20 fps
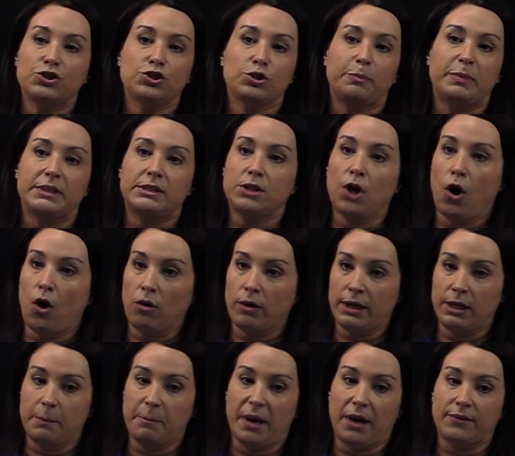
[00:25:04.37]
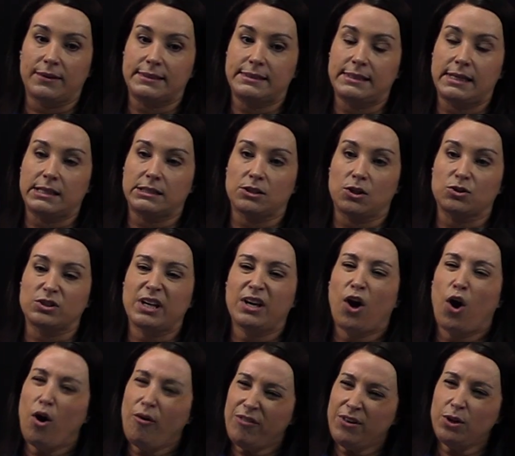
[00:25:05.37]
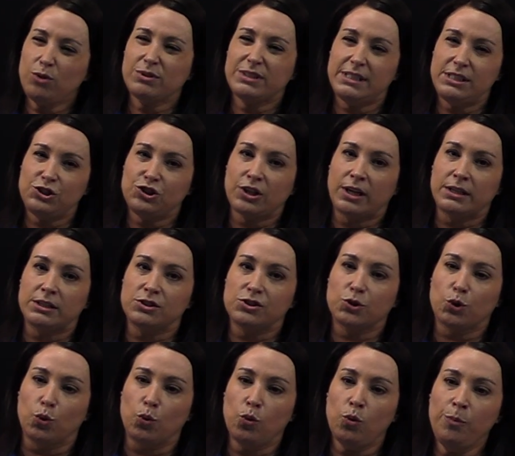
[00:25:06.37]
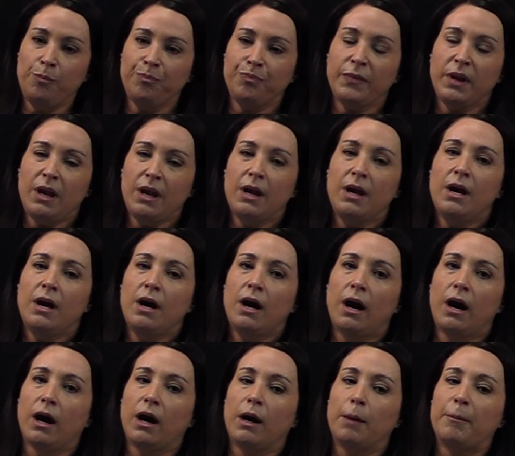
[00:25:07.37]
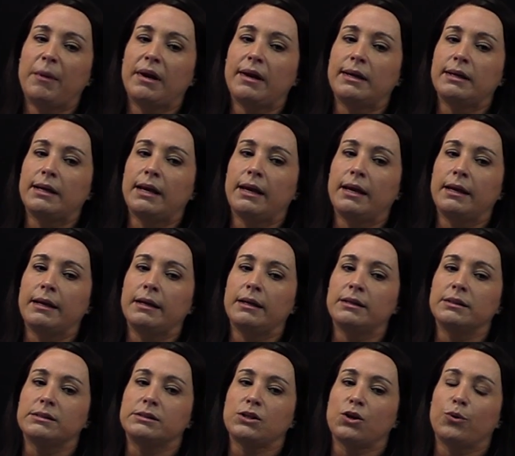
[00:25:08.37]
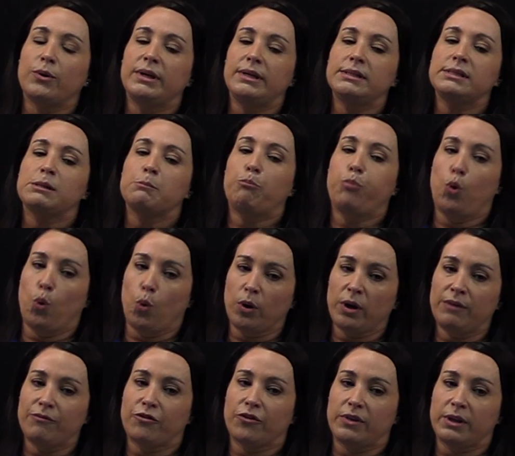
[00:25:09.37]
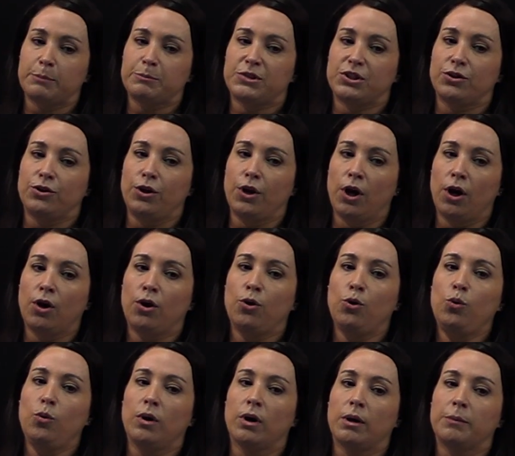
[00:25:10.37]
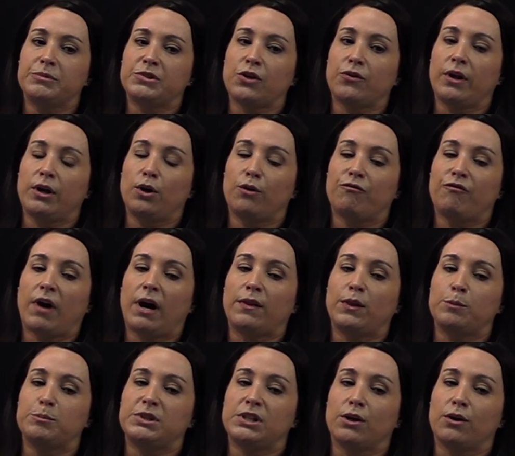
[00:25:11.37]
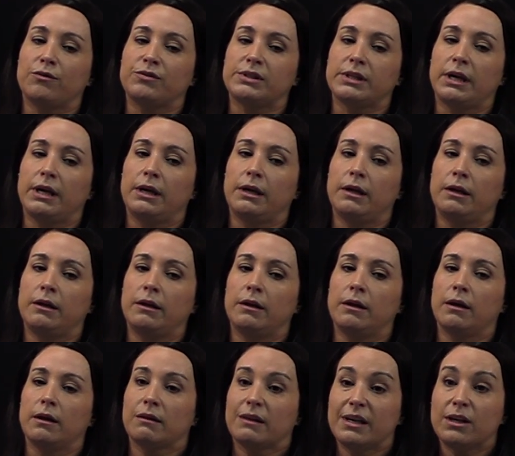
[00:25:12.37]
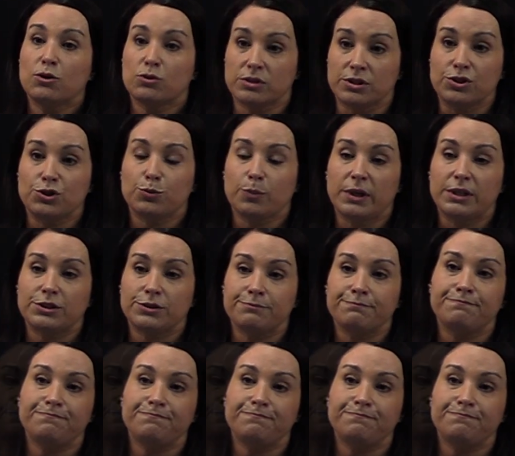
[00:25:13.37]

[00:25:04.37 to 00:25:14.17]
be talking about the sex laws. They often don't teach that in school. And so it is important for them to know so they don't find themselves in a legal situation.